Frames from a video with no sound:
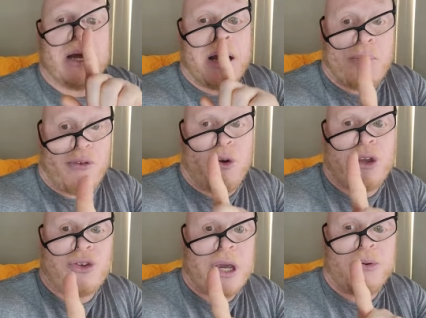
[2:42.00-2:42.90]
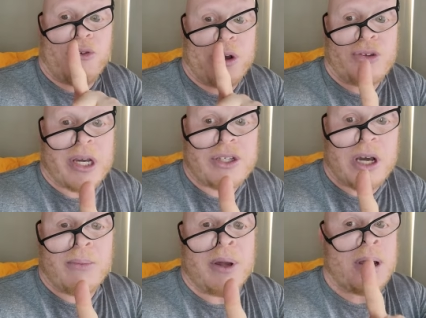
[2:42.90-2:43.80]
Before you say
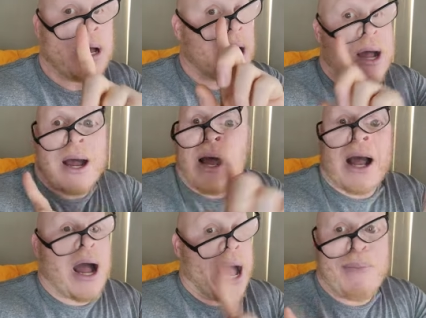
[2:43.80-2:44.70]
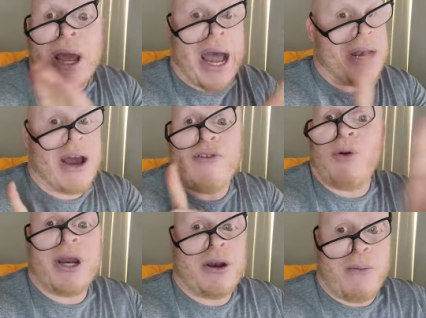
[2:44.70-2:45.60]
something, I never
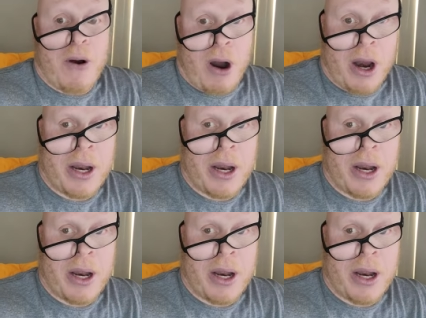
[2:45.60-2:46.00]
went in the barn.